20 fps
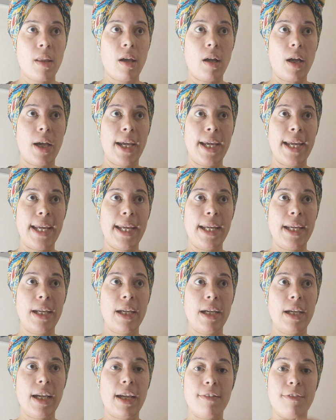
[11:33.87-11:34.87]
I
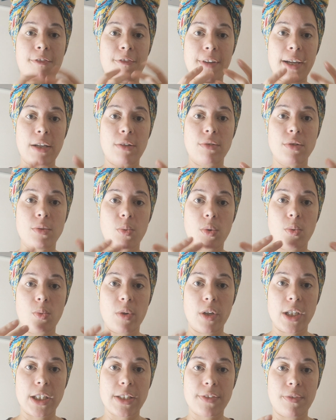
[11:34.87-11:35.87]
have found what
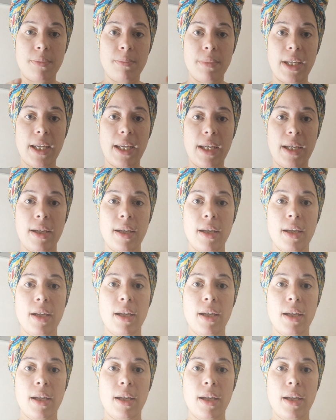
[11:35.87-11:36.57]
works for me.